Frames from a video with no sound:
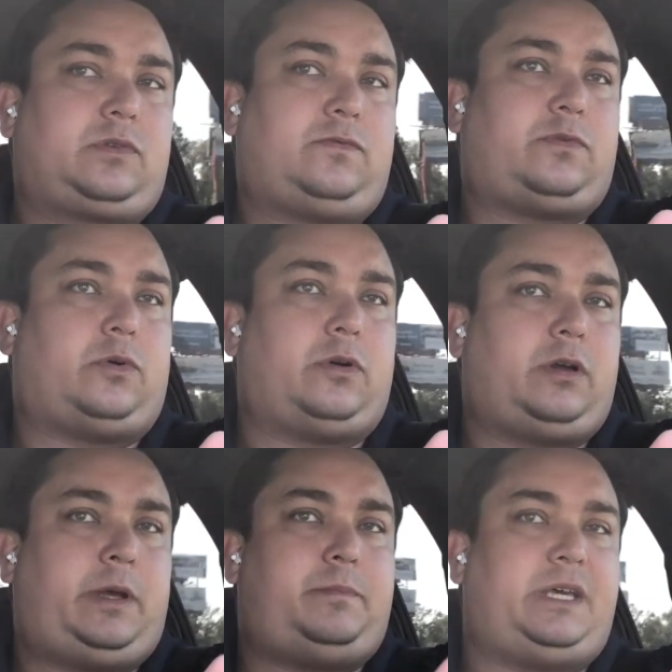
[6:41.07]
for
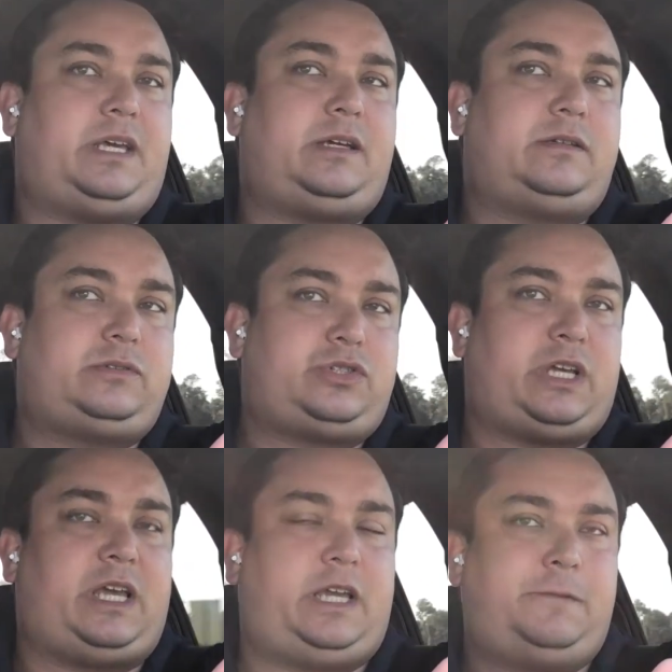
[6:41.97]
a big
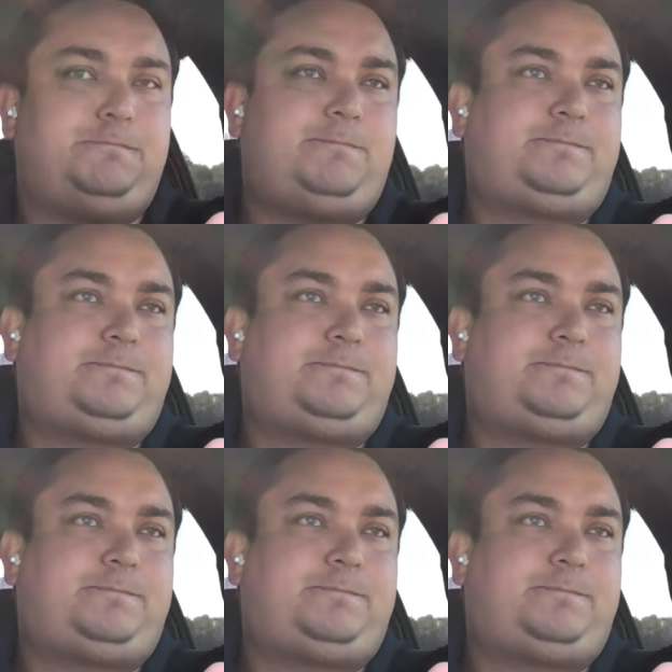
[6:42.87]
chain,